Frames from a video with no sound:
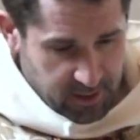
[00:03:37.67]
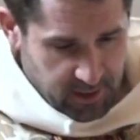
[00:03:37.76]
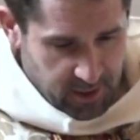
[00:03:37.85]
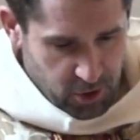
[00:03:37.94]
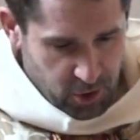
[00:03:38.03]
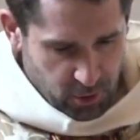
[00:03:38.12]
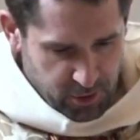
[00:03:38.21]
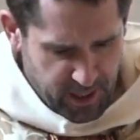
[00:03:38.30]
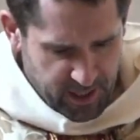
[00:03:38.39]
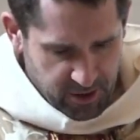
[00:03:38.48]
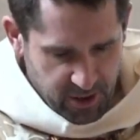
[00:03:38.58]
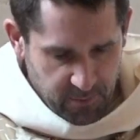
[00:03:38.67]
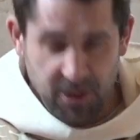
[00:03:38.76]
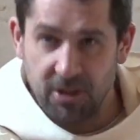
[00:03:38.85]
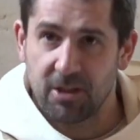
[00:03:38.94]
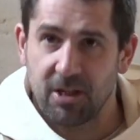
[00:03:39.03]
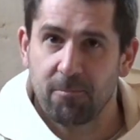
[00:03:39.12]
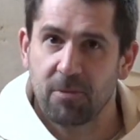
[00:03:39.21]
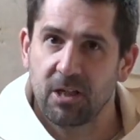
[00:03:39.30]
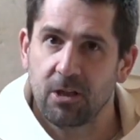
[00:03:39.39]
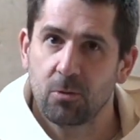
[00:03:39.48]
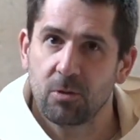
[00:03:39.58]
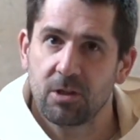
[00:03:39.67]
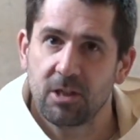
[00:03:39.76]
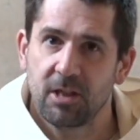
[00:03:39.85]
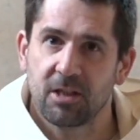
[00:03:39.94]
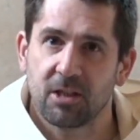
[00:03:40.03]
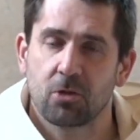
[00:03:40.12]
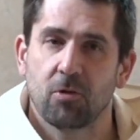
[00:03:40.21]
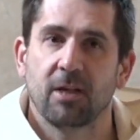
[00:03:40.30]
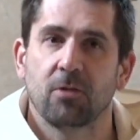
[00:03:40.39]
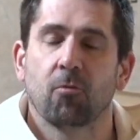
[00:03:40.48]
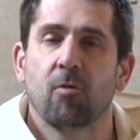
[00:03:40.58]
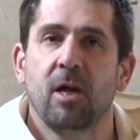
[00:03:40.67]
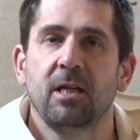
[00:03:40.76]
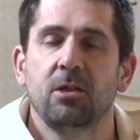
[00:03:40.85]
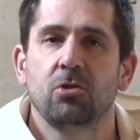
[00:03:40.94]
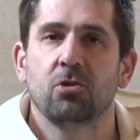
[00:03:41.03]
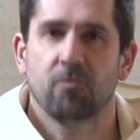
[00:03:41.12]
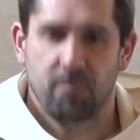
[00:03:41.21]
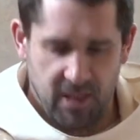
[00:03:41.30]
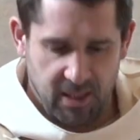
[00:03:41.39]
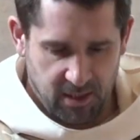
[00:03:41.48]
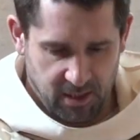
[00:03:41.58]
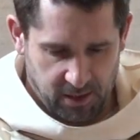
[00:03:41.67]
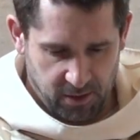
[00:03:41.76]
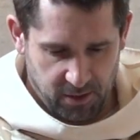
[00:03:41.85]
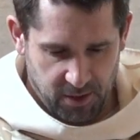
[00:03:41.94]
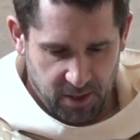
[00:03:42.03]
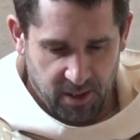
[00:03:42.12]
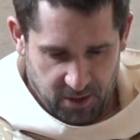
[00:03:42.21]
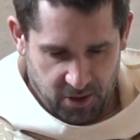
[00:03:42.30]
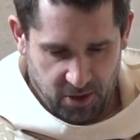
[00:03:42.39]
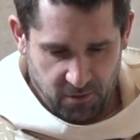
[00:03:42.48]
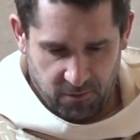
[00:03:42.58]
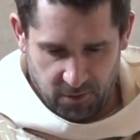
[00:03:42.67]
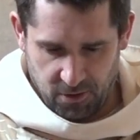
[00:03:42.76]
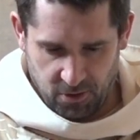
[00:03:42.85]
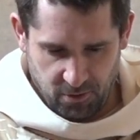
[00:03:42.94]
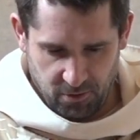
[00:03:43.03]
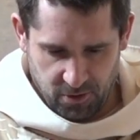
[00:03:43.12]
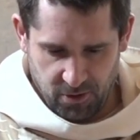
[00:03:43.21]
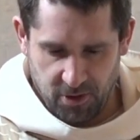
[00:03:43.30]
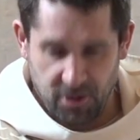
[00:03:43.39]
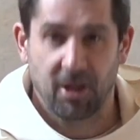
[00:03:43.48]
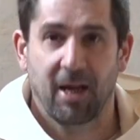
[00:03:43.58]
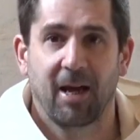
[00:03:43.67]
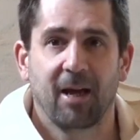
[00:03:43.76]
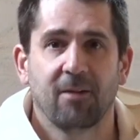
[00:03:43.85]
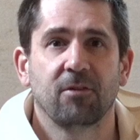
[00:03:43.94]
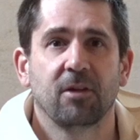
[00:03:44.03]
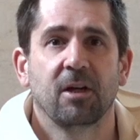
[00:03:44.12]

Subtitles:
anonymity, this ambiguity, this great range of meaning that the servant songs can have,